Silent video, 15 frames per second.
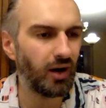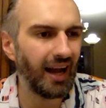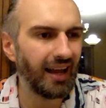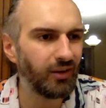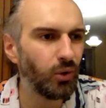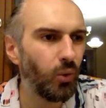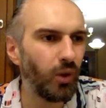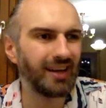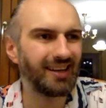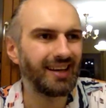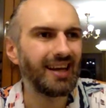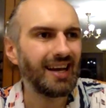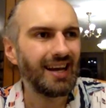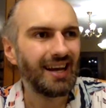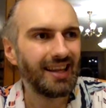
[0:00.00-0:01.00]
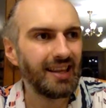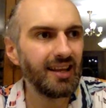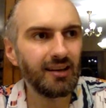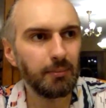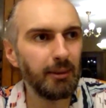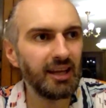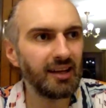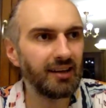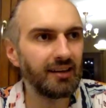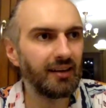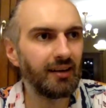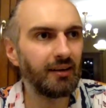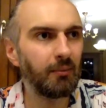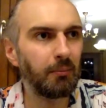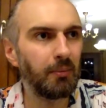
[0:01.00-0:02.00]
I don't want this being
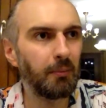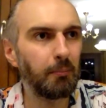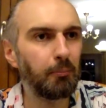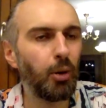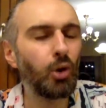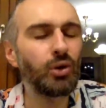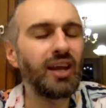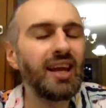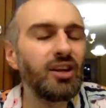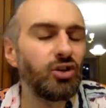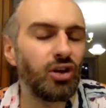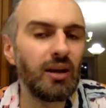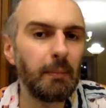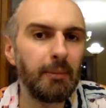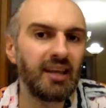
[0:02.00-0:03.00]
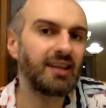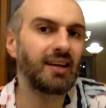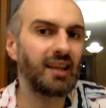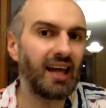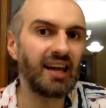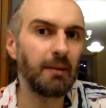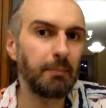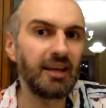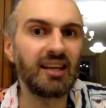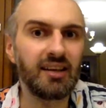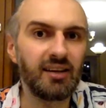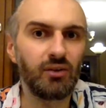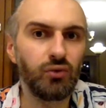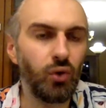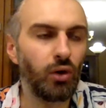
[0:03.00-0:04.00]
potentially being a
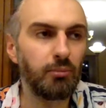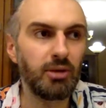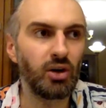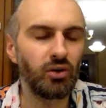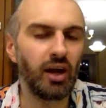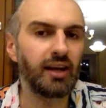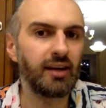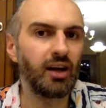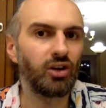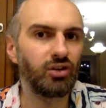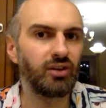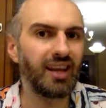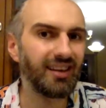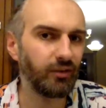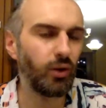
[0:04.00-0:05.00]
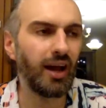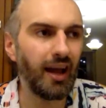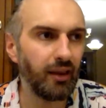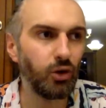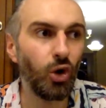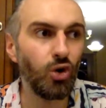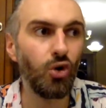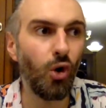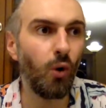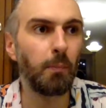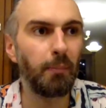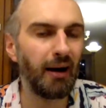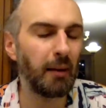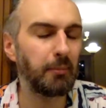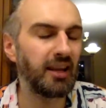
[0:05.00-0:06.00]
liability for me right now. So that's why I don't
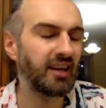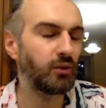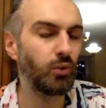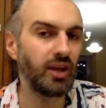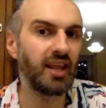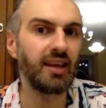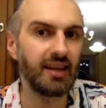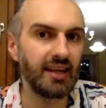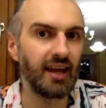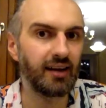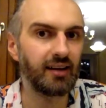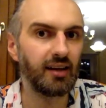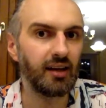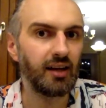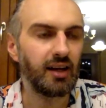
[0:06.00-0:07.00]
go public with it yet.